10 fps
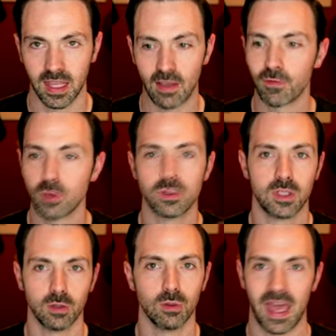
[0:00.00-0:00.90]
If you
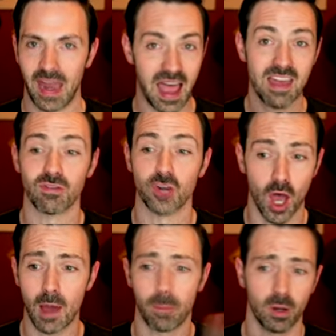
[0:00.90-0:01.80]
do that, I have
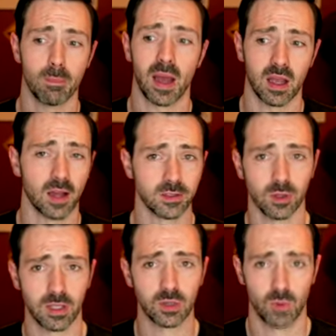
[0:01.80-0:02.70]
not put my
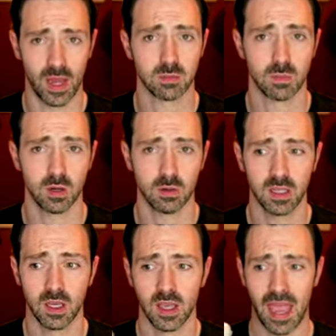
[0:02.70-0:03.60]
console into rest mode
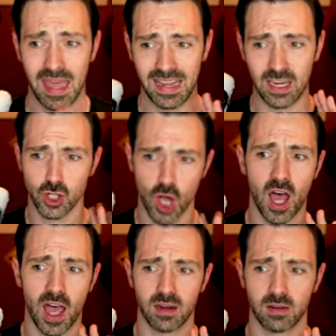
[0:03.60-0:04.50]
and it not,